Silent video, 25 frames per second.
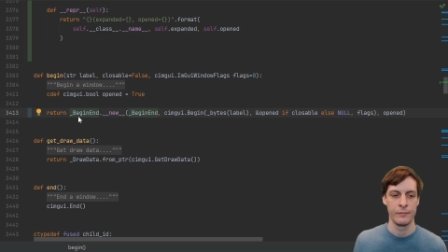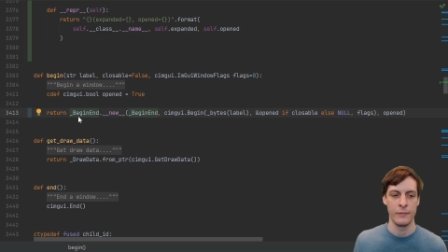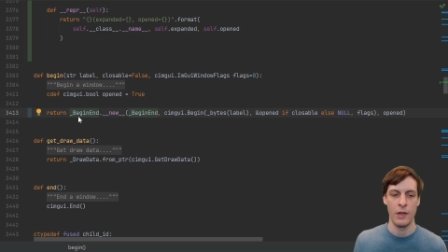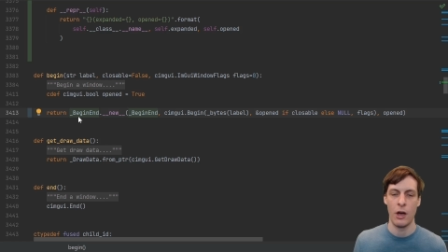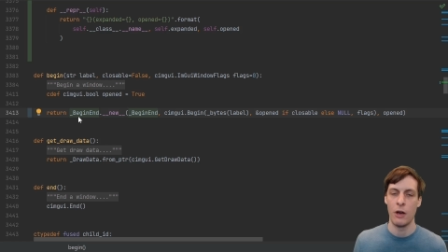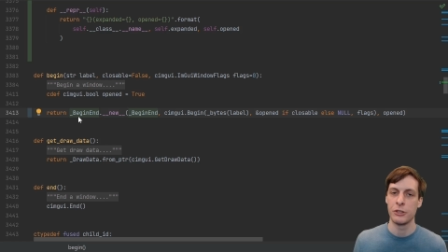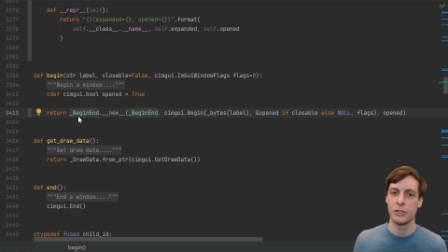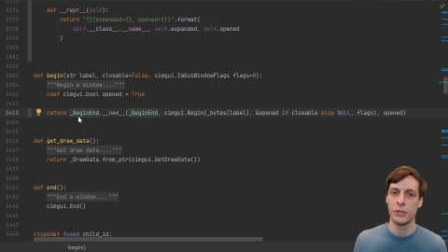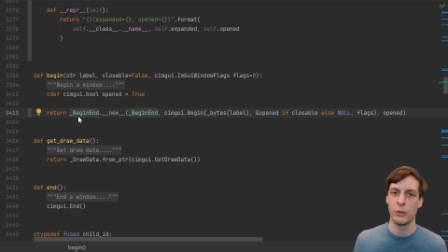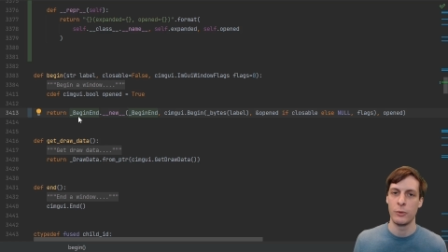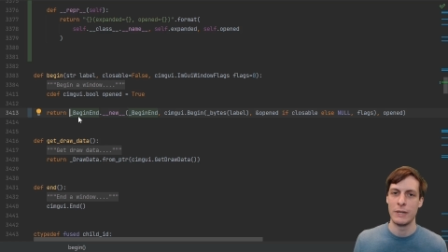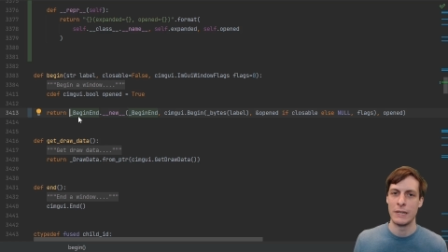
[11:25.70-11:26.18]

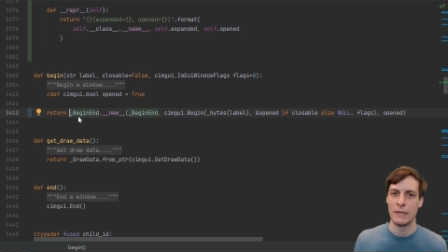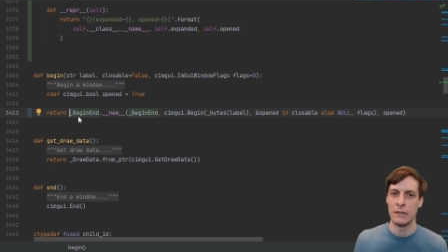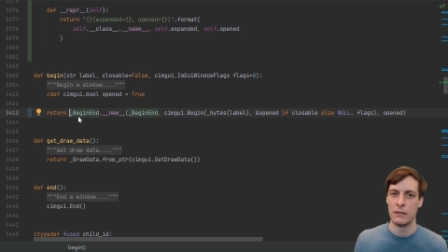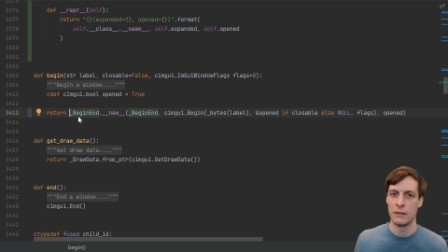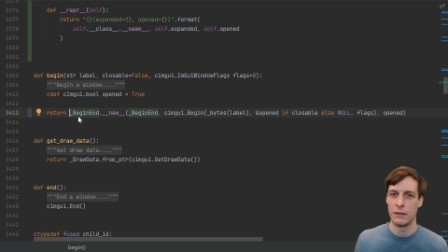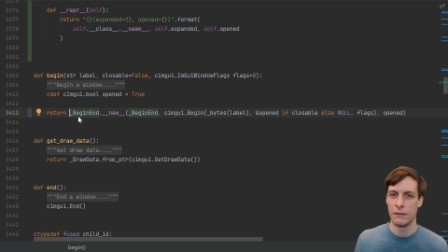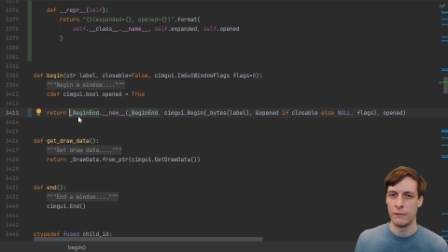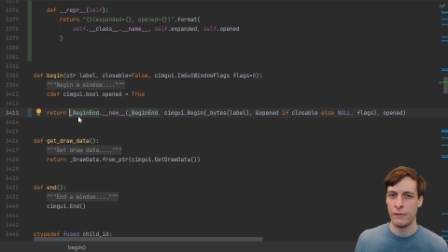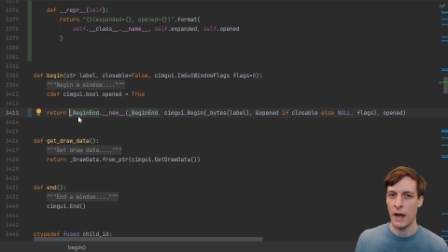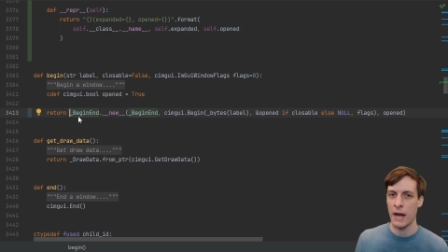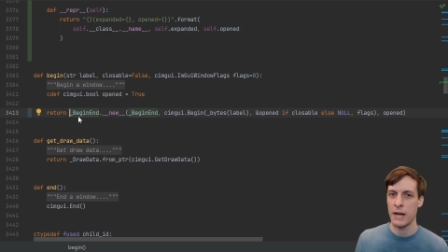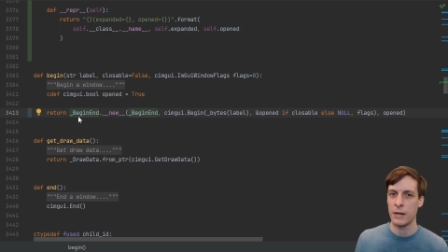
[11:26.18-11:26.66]
Also, we didn't
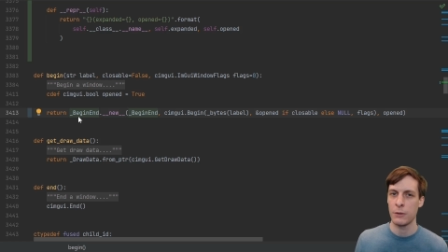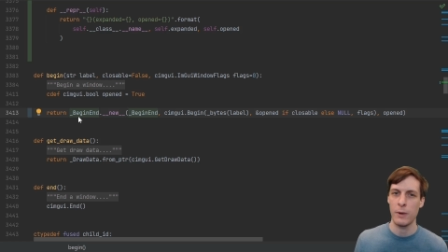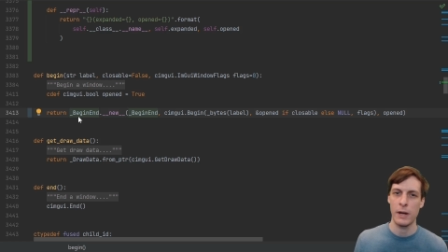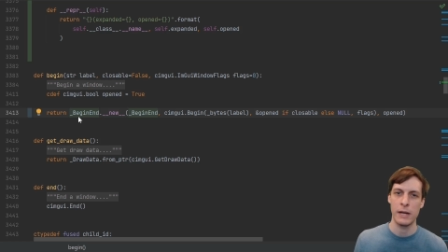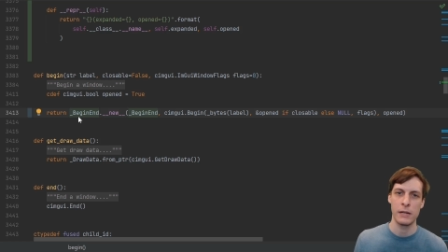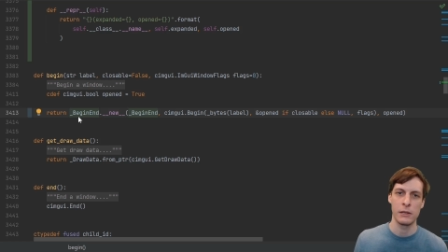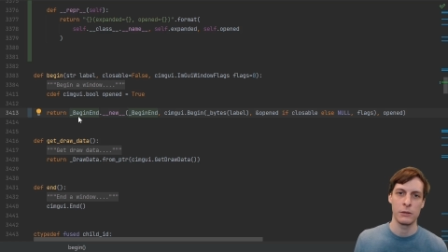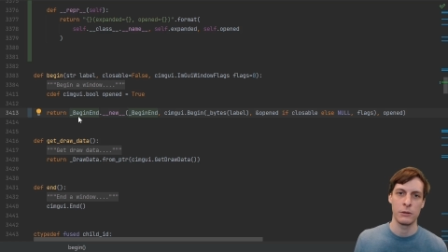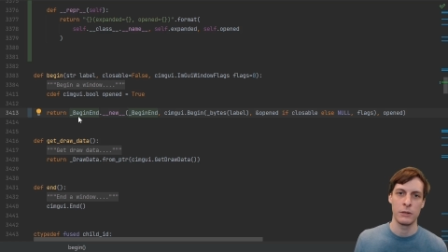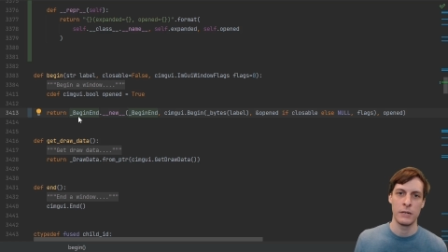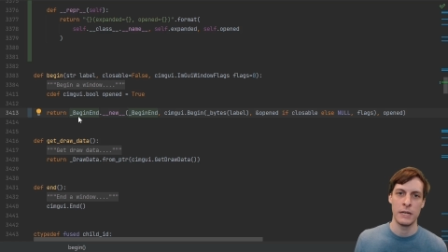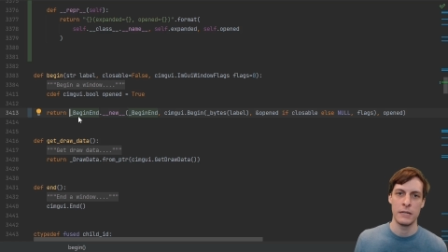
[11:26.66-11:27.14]
define a
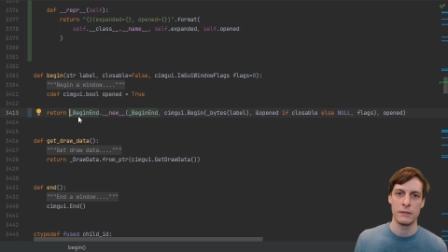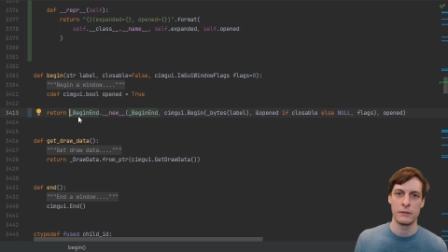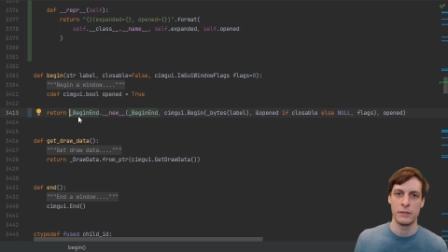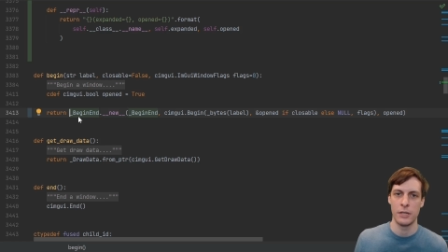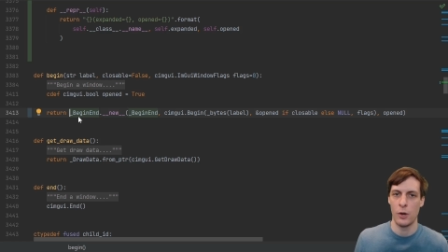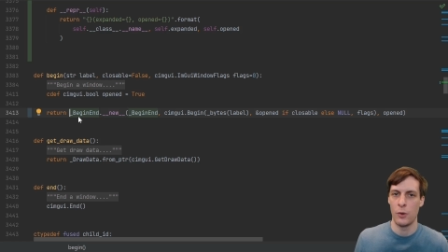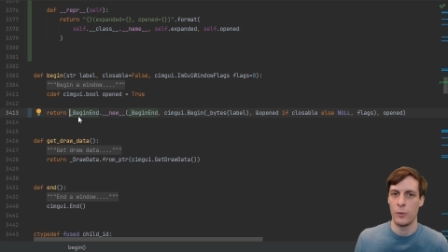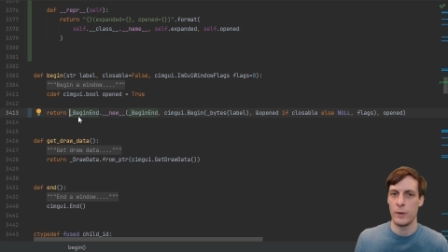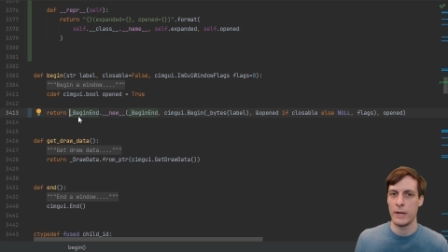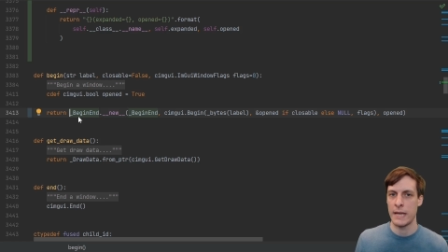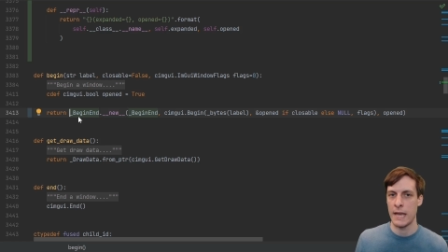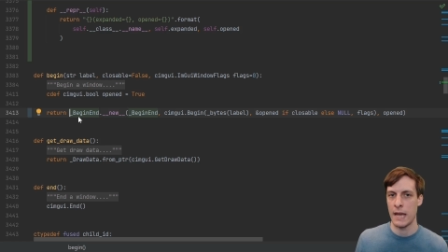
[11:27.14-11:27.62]
regular init,
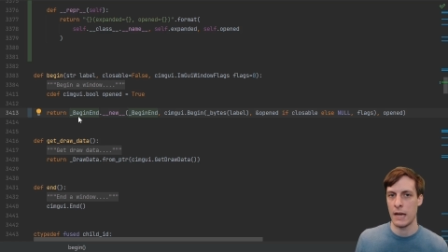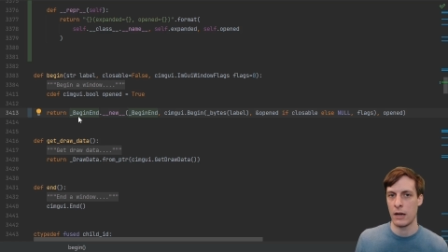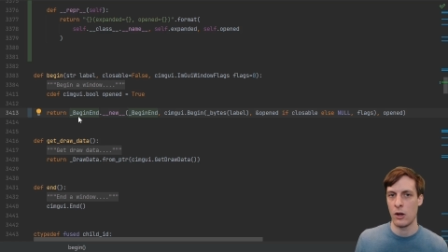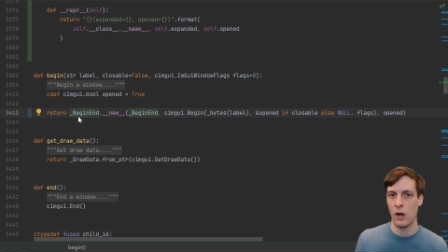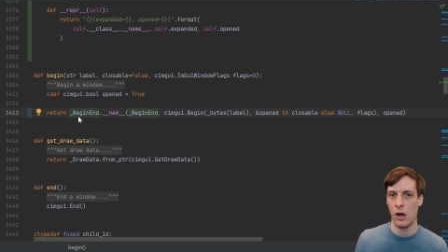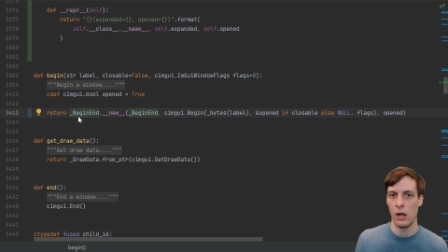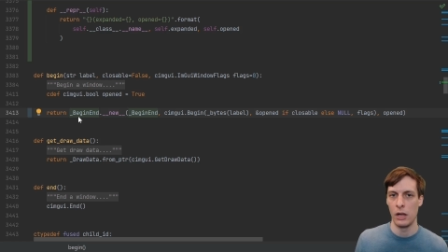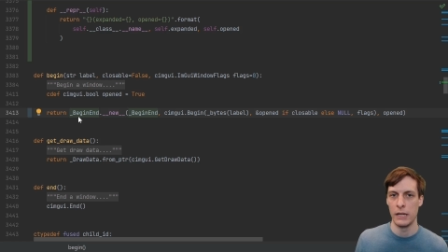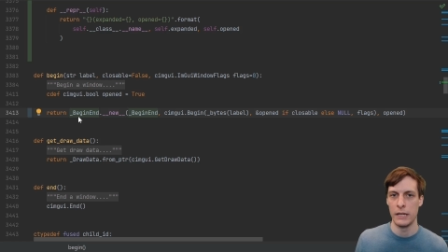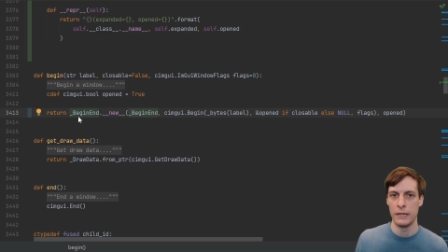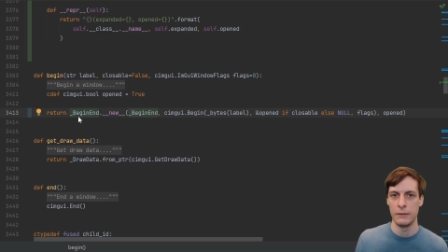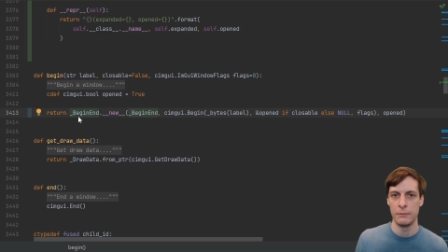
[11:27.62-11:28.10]
so we can't
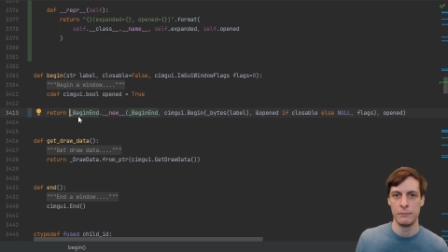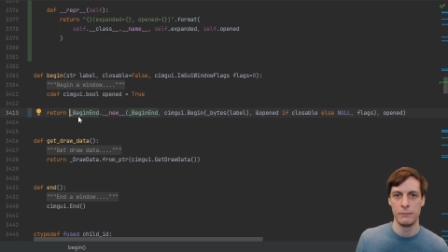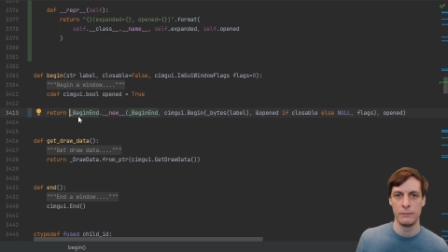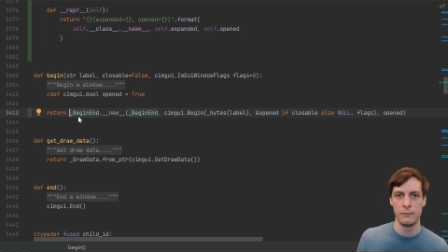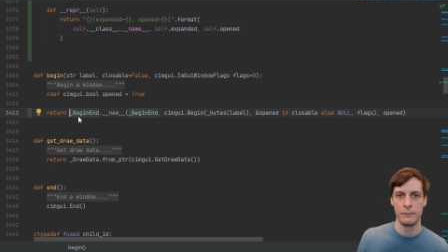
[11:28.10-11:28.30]
call it.